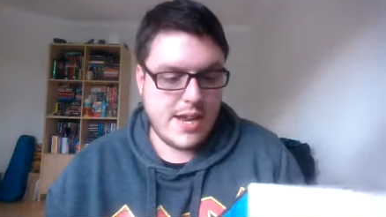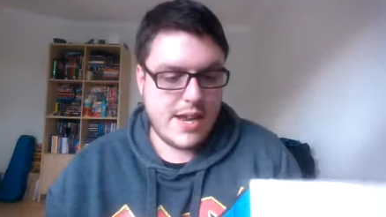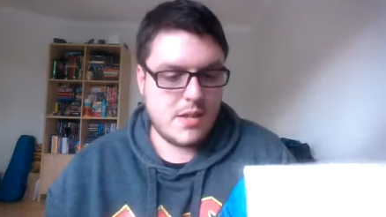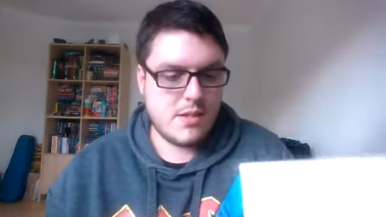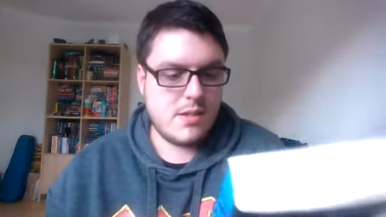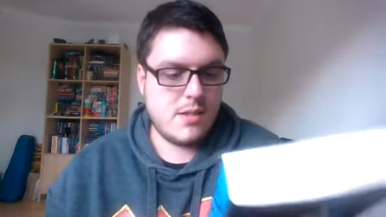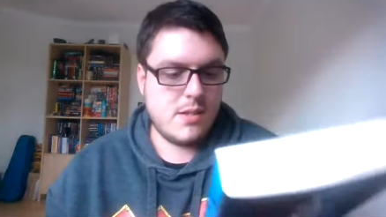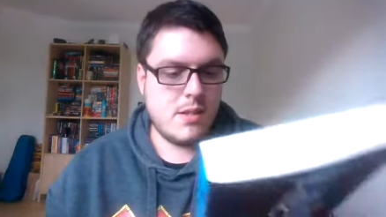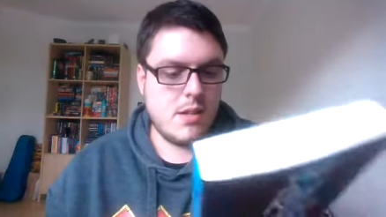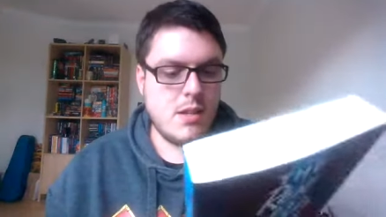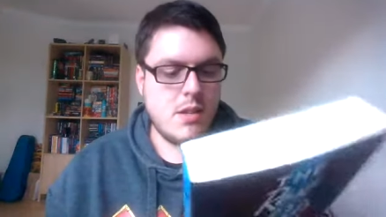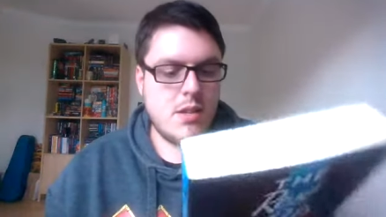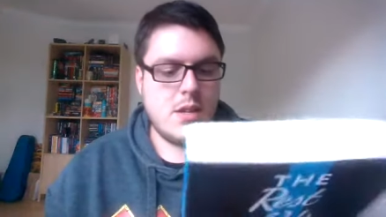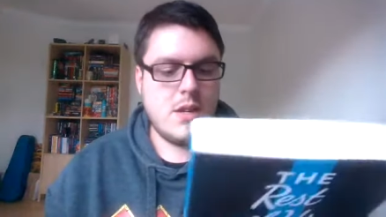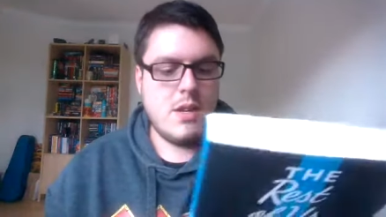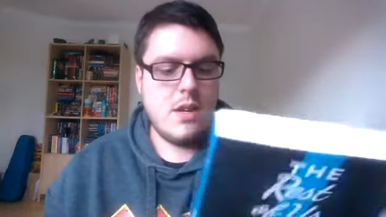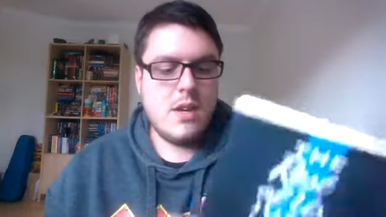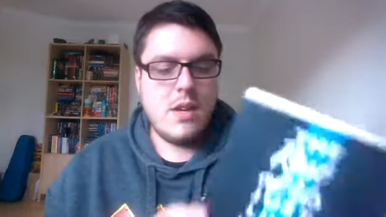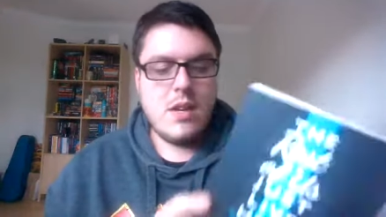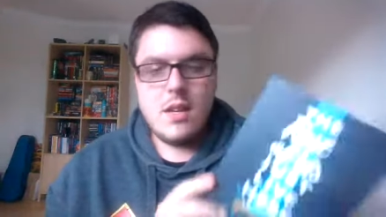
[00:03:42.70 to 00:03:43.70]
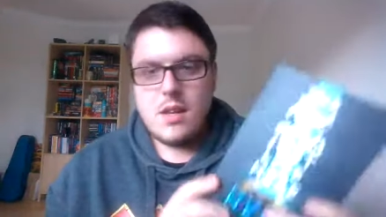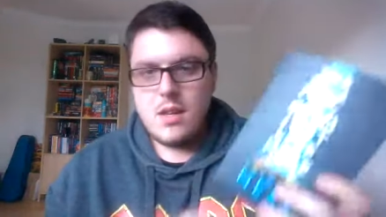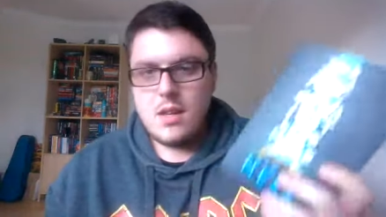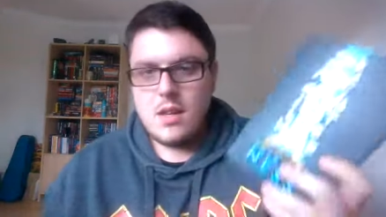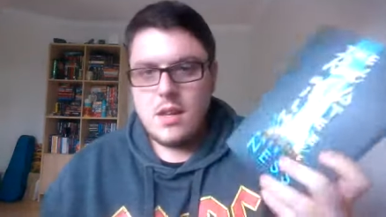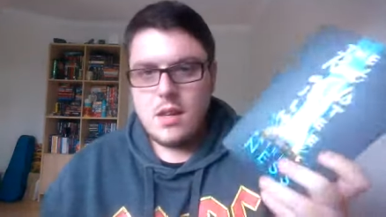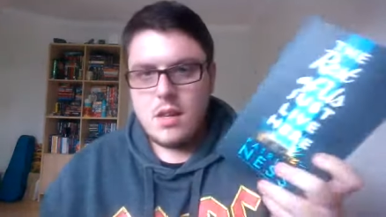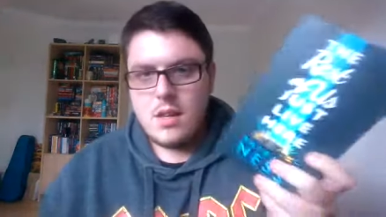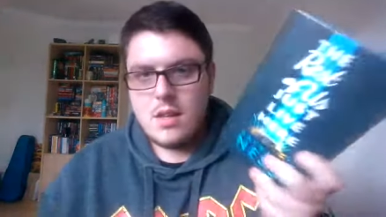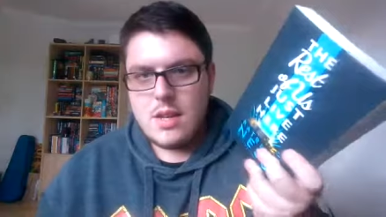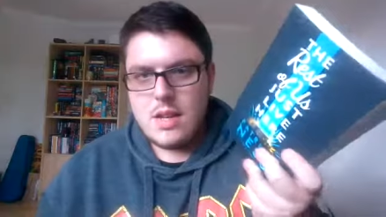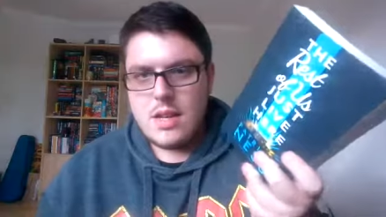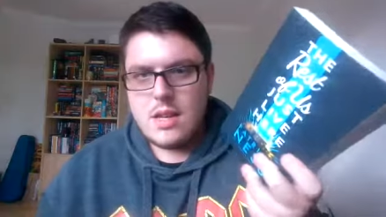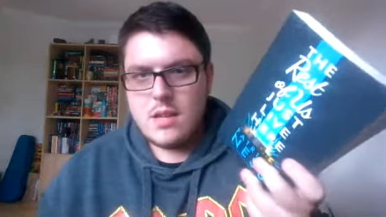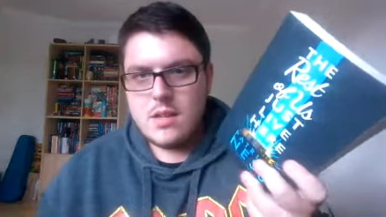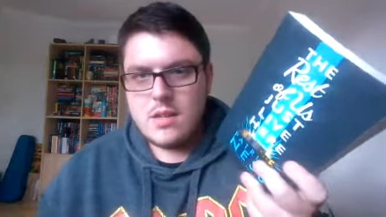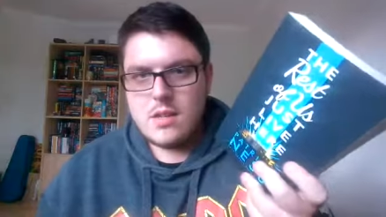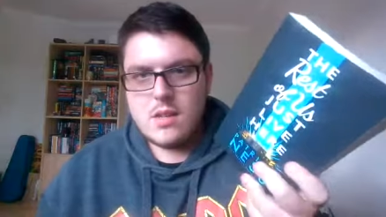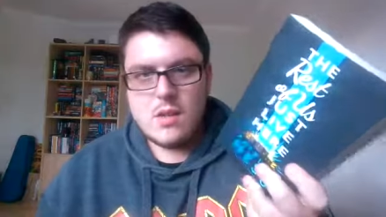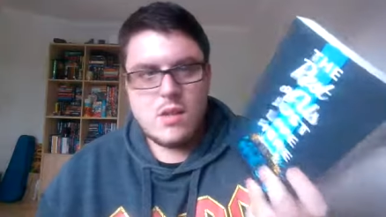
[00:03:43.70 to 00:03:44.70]
Ness.
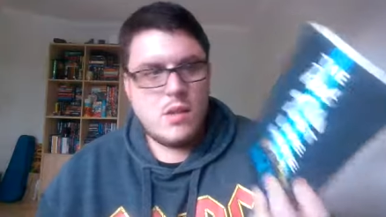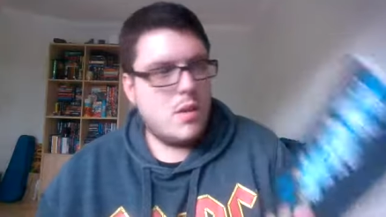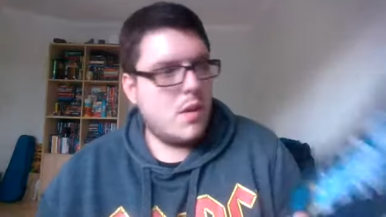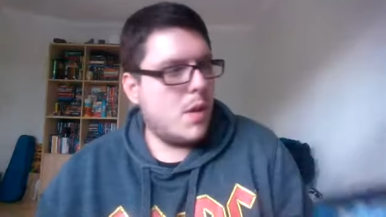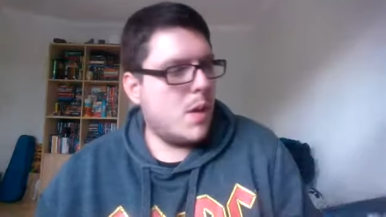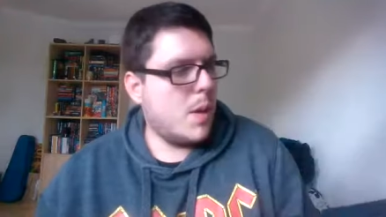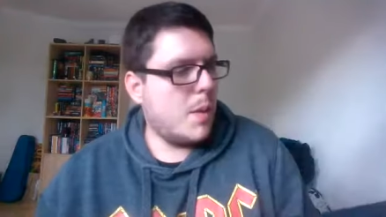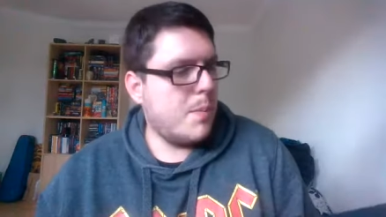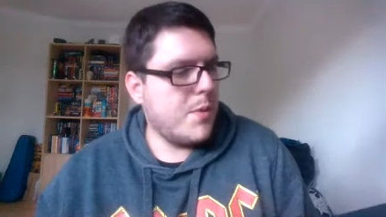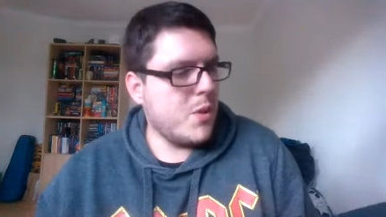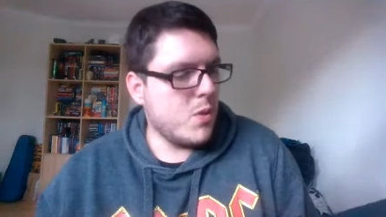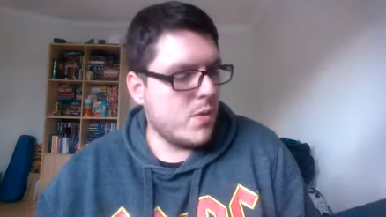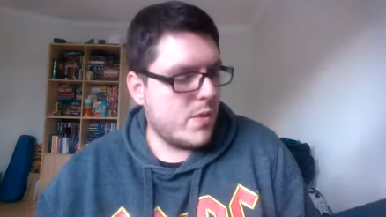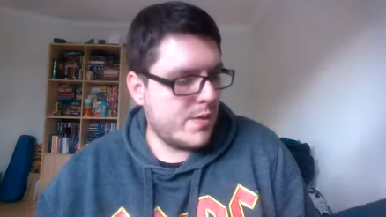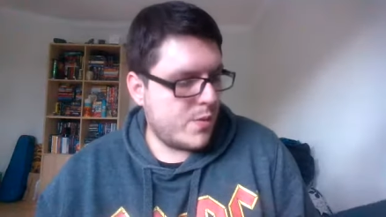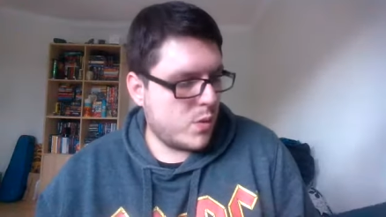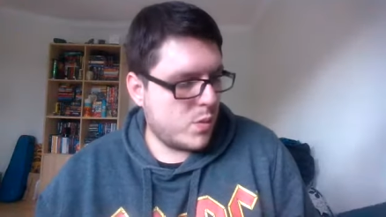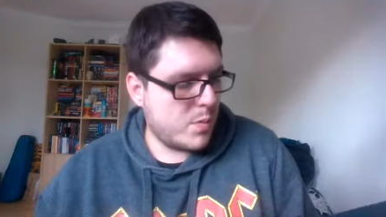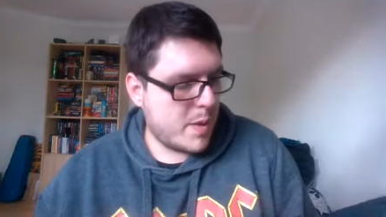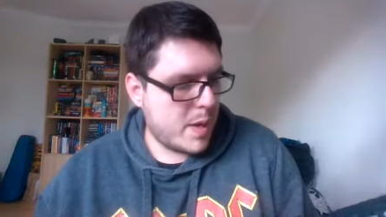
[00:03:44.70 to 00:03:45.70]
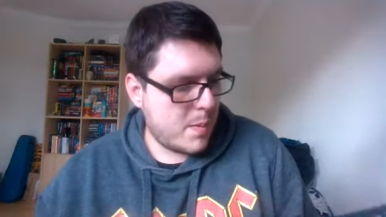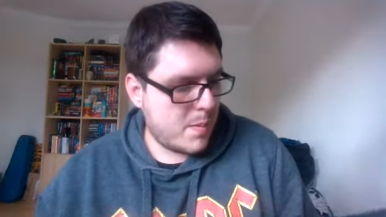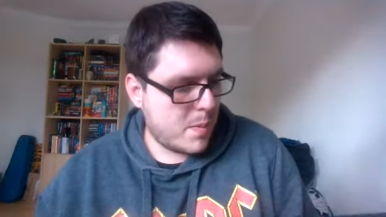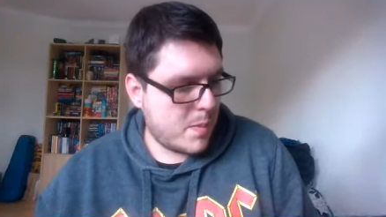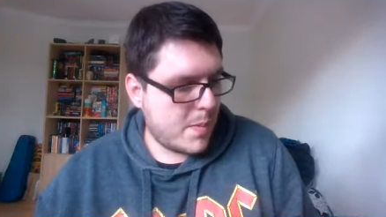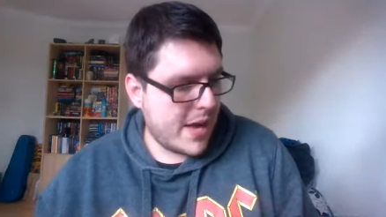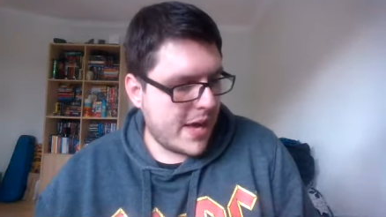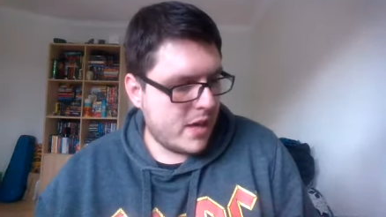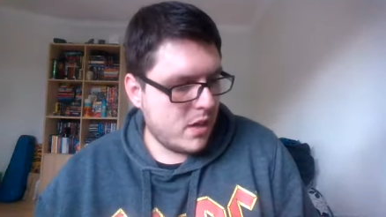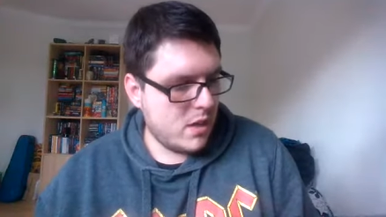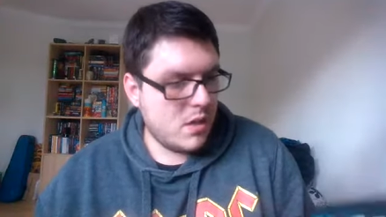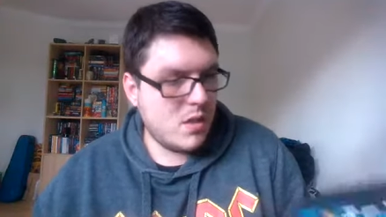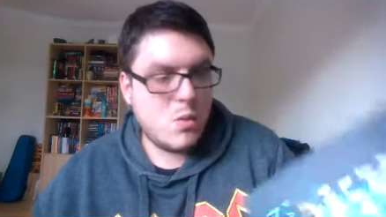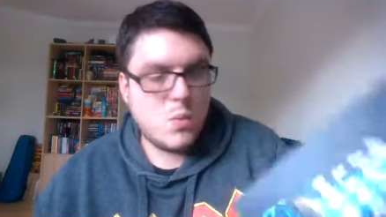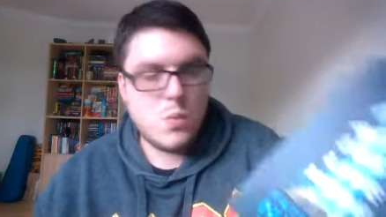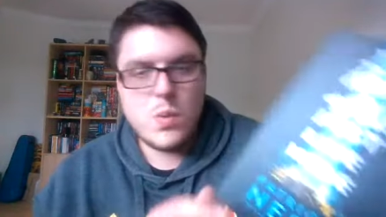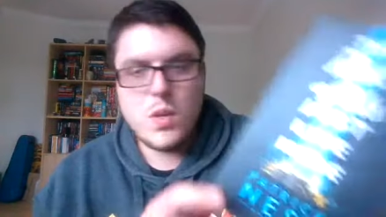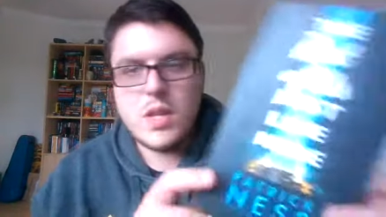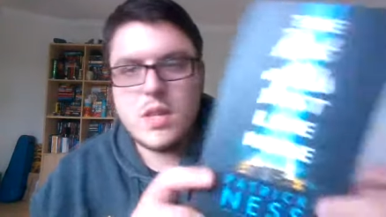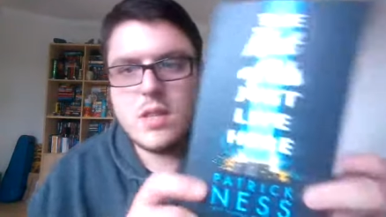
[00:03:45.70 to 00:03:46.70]
It's a beautiful paperback
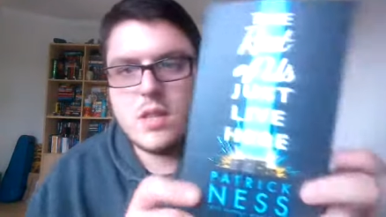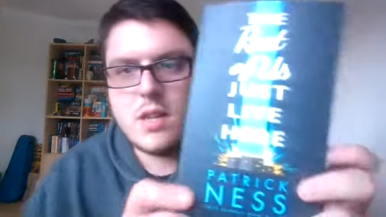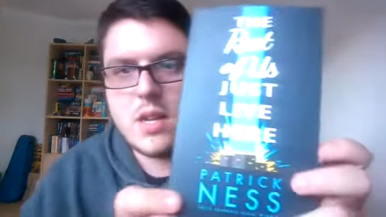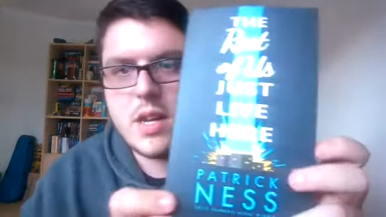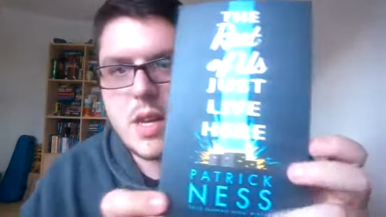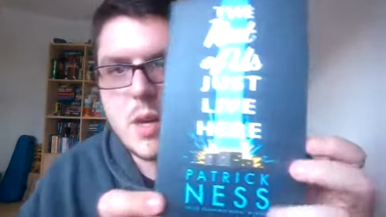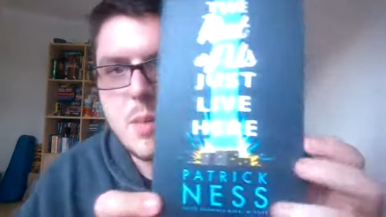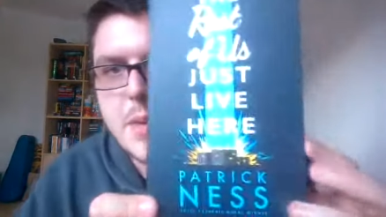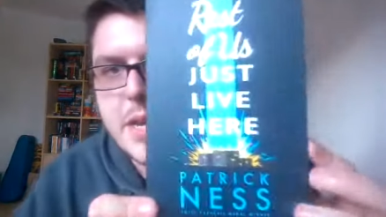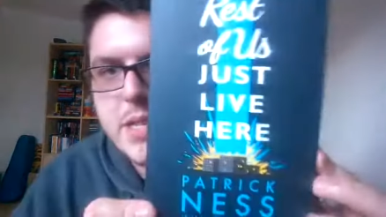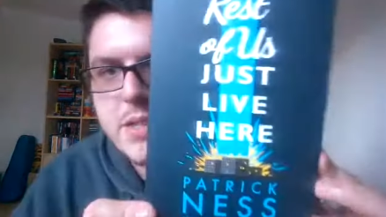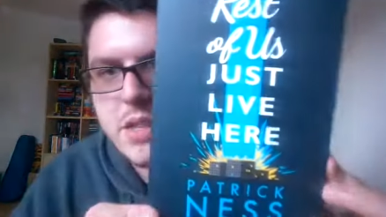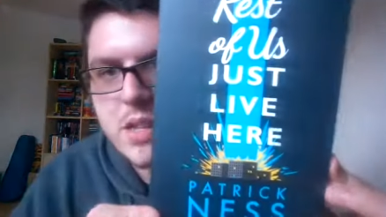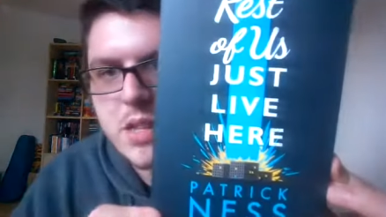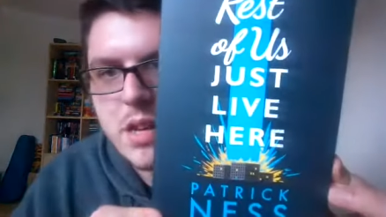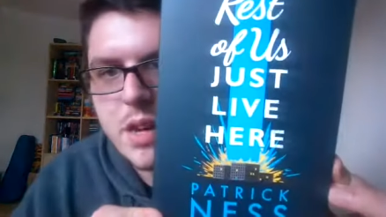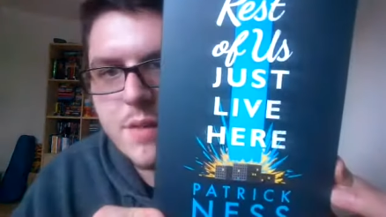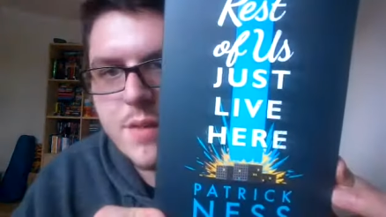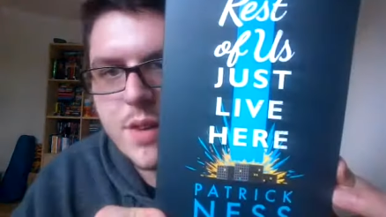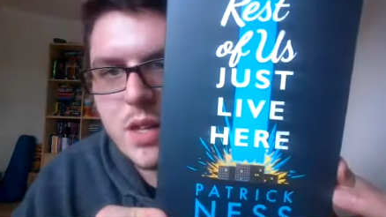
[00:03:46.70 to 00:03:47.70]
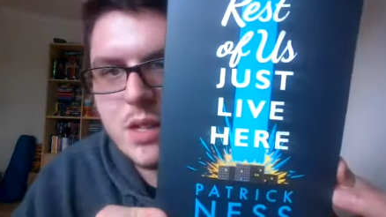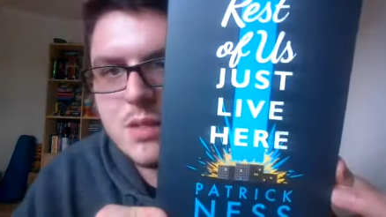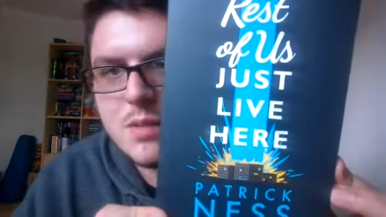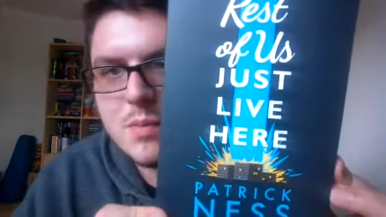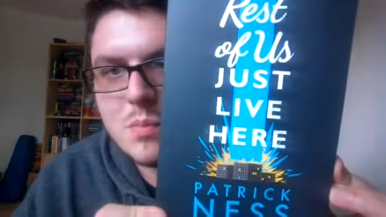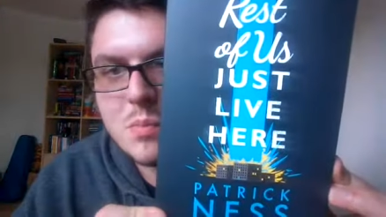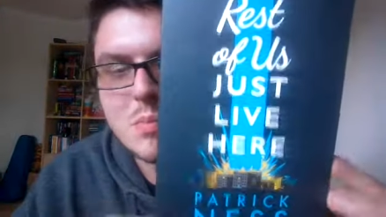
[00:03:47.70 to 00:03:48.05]
with an amazing cover.